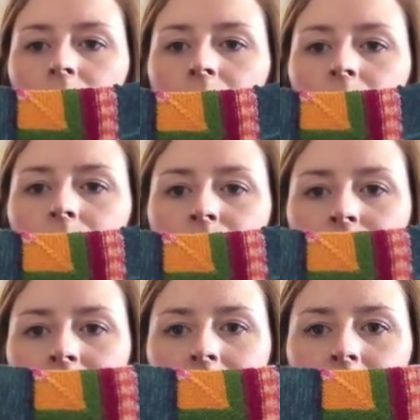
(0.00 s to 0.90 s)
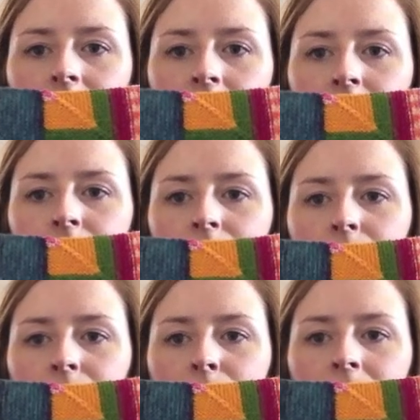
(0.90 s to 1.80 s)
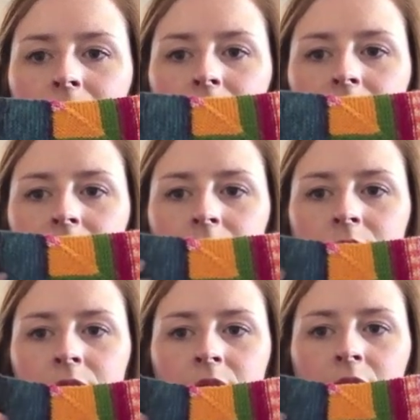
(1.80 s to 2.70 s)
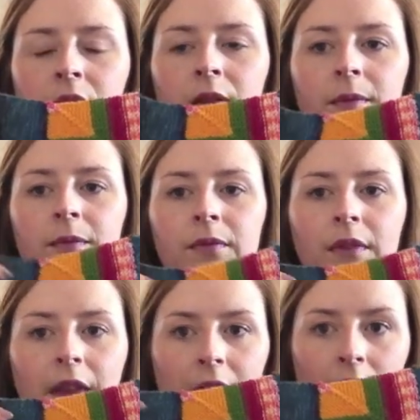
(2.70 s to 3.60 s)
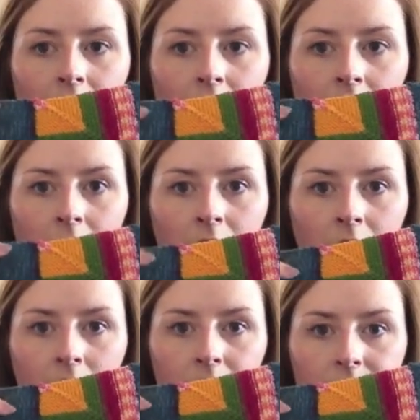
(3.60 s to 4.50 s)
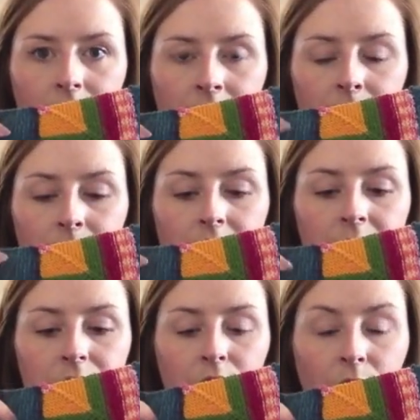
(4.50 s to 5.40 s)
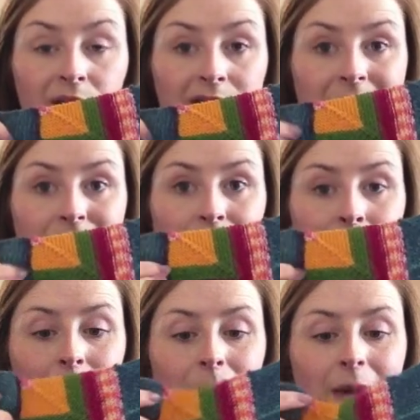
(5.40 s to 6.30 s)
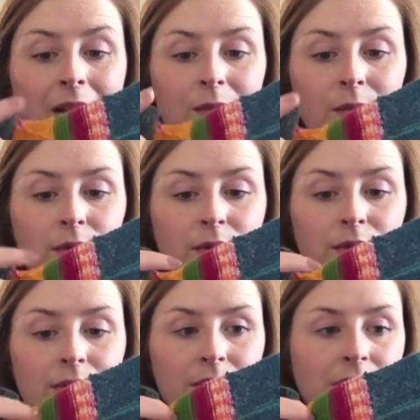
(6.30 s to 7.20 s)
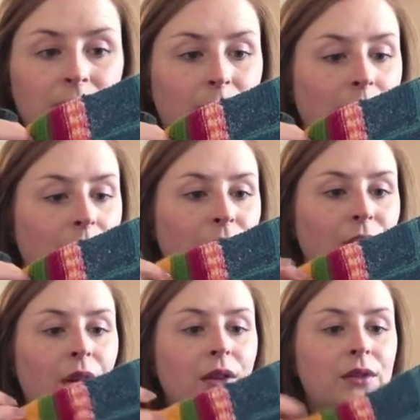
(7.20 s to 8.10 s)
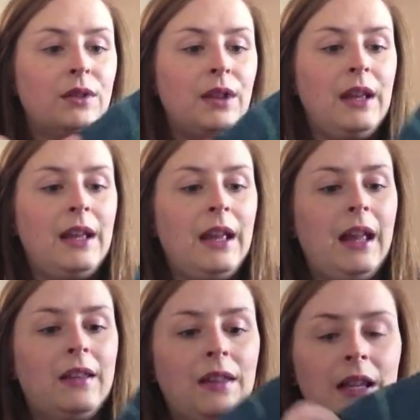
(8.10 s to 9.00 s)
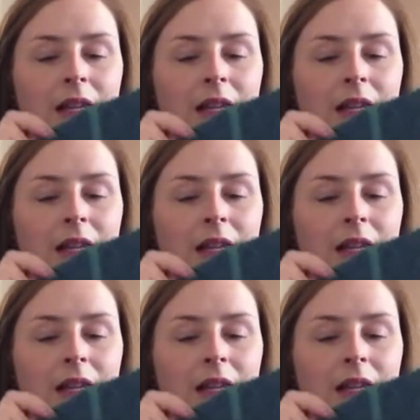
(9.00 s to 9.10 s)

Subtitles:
those three along there are new as well. They are stolen from Big Balls, both of those. And